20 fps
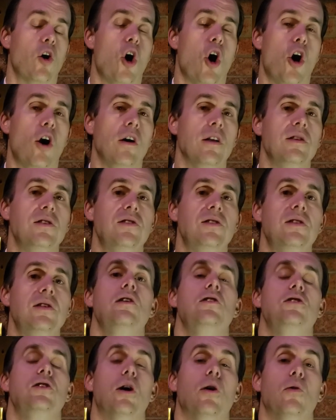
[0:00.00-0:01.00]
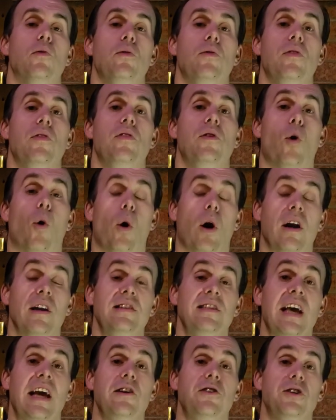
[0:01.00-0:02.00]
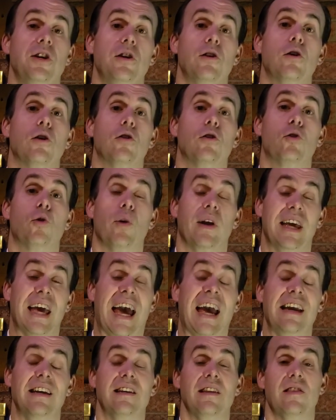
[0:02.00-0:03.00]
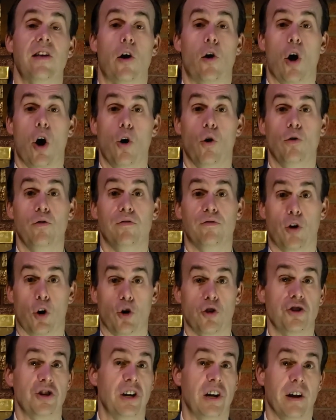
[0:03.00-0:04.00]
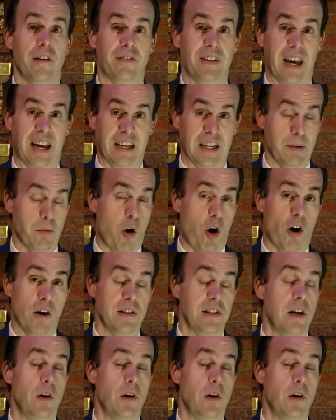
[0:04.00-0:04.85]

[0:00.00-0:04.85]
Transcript: hearts so the organization can create their own version of Kingdom Hearts.